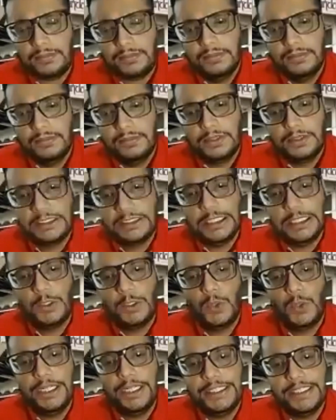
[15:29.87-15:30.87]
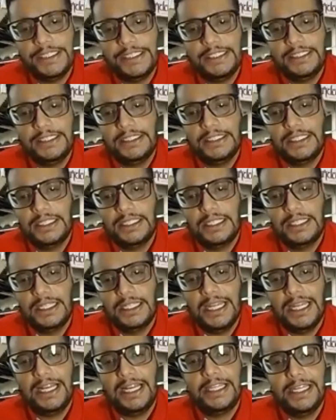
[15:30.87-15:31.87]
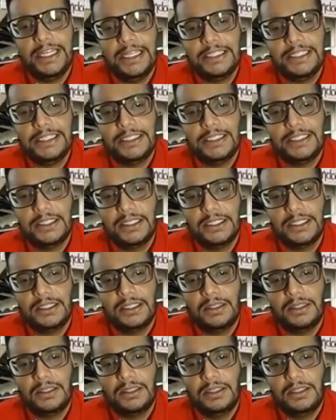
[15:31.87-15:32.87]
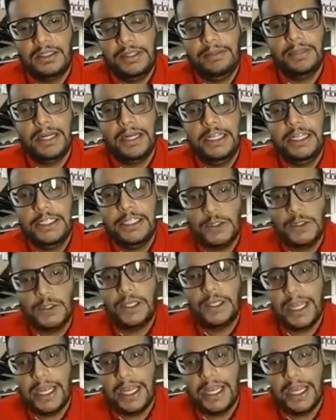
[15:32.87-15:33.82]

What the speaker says: situation like this reminds you that